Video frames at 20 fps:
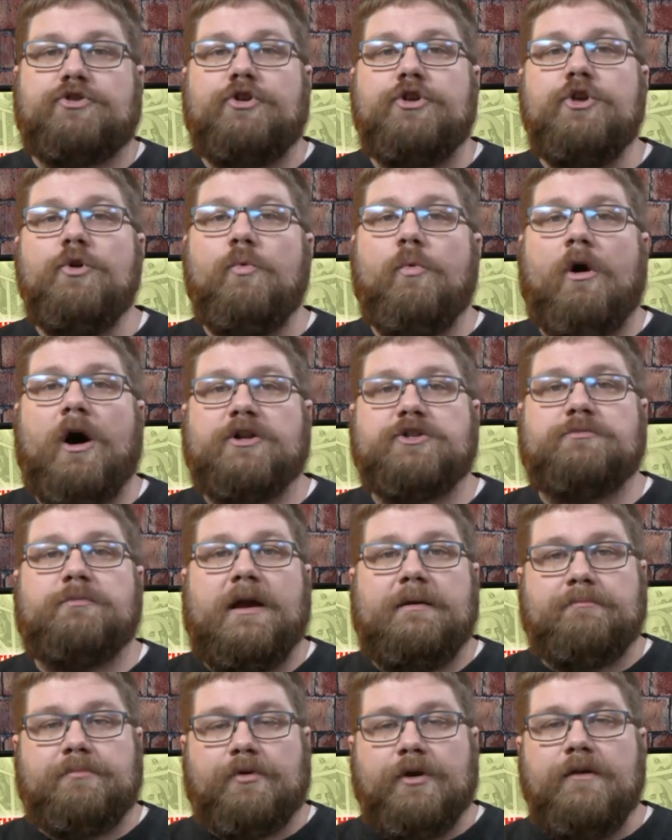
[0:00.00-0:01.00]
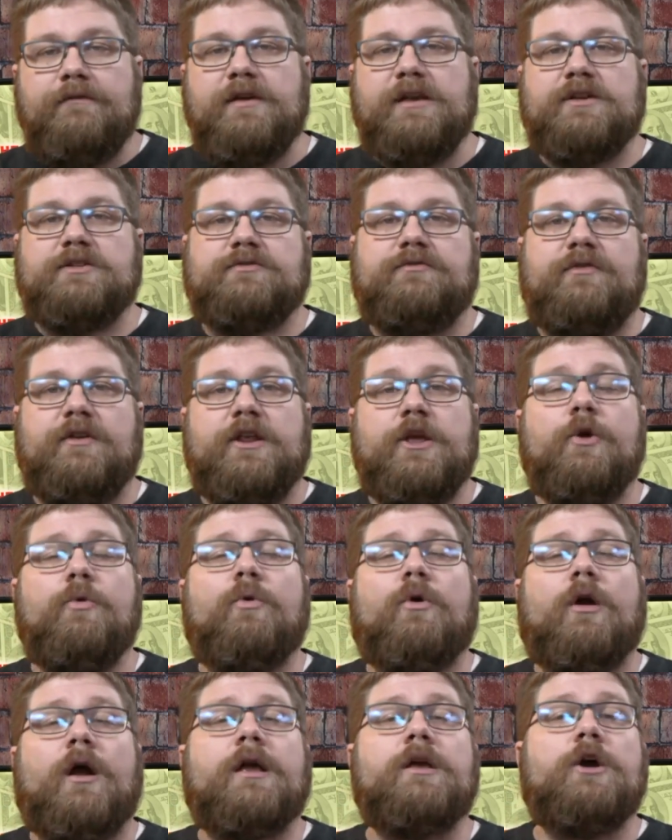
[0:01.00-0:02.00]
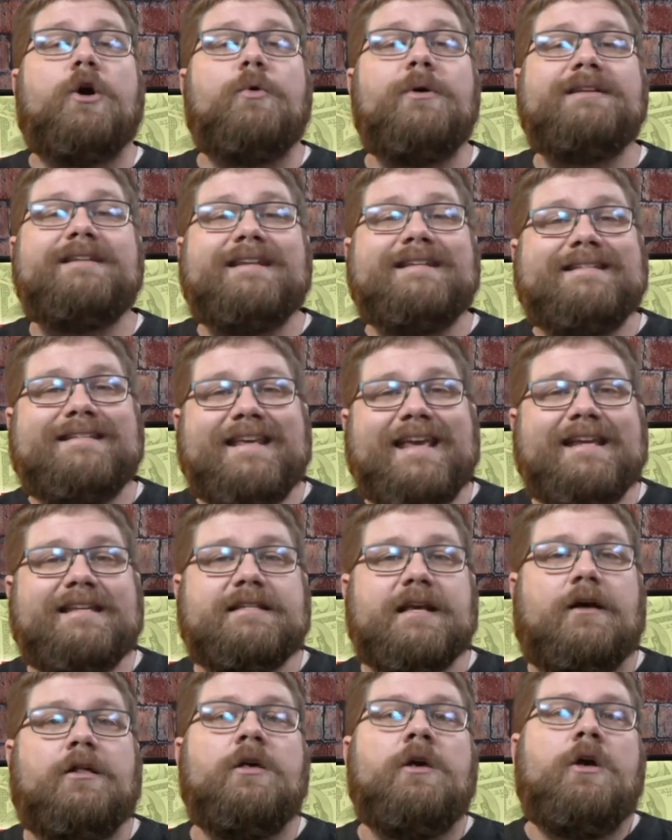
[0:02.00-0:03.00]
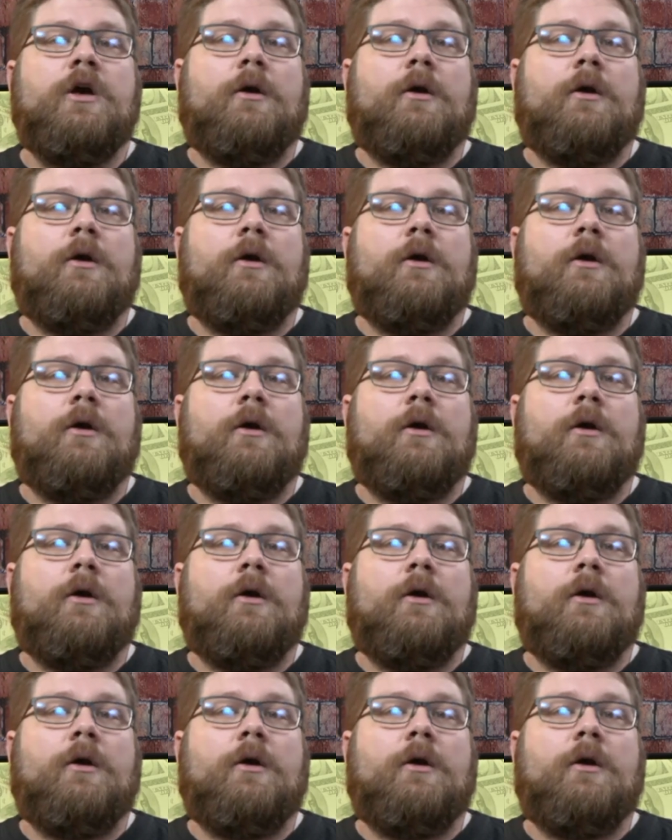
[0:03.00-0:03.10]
you watch my previous video where I go into detail